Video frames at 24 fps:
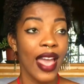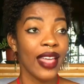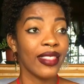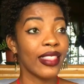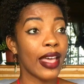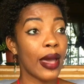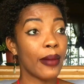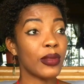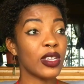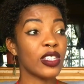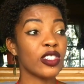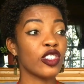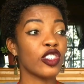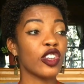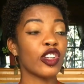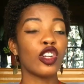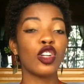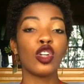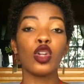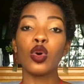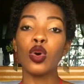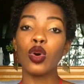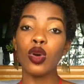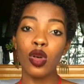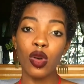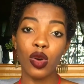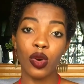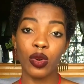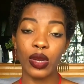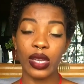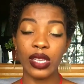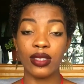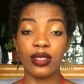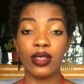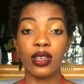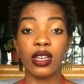That means your logo
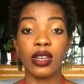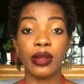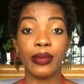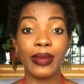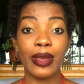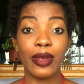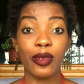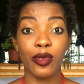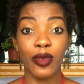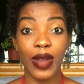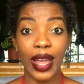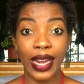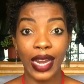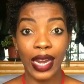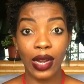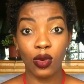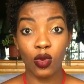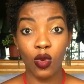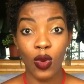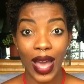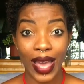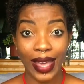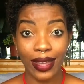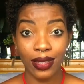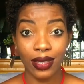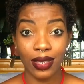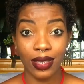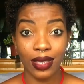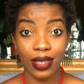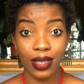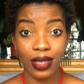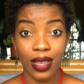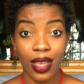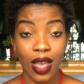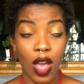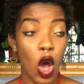is going to be red and
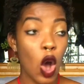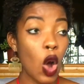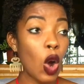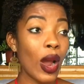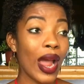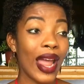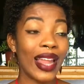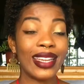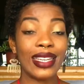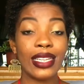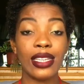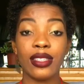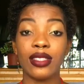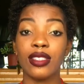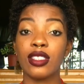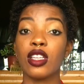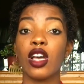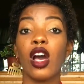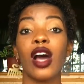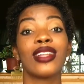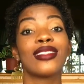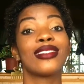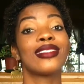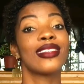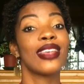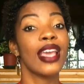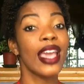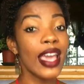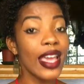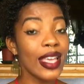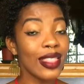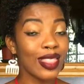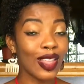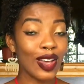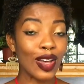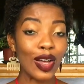white or at least
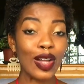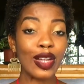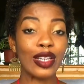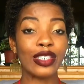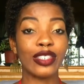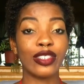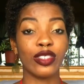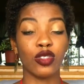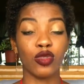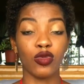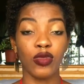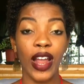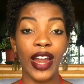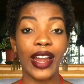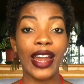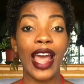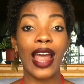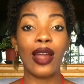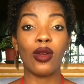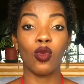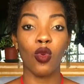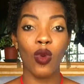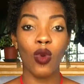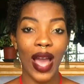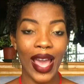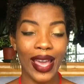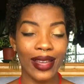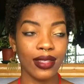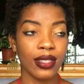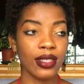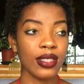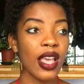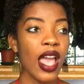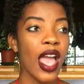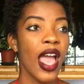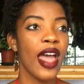contain the colors red and white.